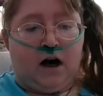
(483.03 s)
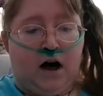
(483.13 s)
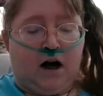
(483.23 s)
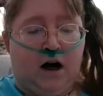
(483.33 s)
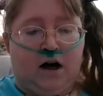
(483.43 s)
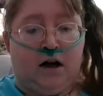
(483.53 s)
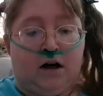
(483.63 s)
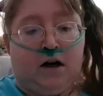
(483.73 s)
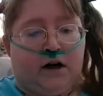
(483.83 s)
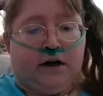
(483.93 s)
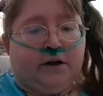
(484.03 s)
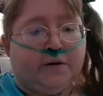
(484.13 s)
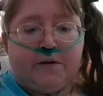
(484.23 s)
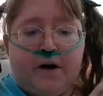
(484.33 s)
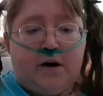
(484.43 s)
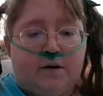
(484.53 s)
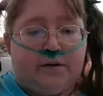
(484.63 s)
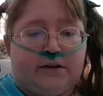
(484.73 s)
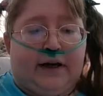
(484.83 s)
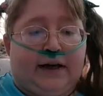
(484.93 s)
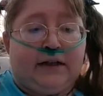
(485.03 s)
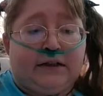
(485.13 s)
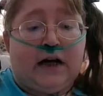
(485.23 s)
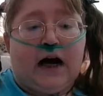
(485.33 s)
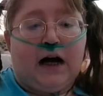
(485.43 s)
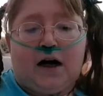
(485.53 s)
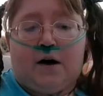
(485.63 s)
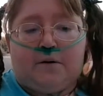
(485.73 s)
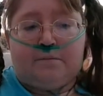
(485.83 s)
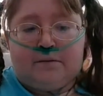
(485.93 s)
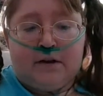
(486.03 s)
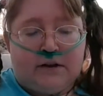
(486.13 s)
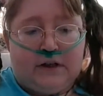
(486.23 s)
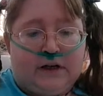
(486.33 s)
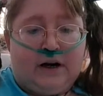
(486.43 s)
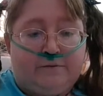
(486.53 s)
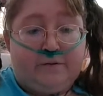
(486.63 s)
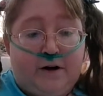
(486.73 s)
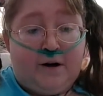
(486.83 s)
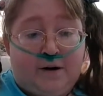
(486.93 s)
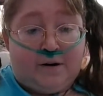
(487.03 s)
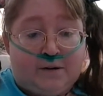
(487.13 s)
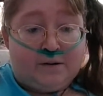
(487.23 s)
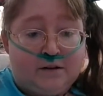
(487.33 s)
Or who knows? I can shock them. You never know.